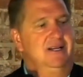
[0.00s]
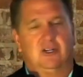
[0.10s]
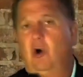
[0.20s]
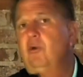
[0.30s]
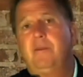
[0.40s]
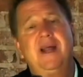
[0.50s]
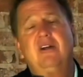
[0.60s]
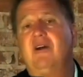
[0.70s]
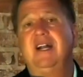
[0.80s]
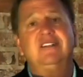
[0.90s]
Coldwell
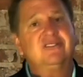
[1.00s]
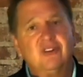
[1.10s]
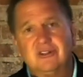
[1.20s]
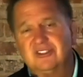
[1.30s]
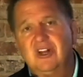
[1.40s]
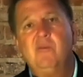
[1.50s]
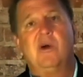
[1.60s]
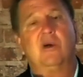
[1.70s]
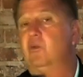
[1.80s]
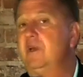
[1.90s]
Banker had to start
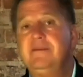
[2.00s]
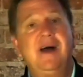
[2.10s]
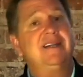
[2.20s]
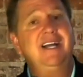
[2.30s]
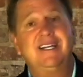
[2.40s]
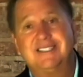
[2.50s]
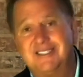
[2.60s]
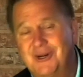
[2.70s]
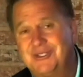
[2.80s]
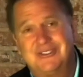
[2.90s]
somewhere. RE/MAX had to
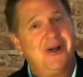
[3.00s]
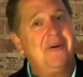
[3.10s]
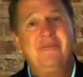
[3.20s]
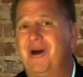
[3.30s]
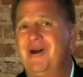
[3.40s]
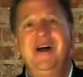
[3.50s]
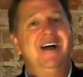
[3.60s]
start somewhere.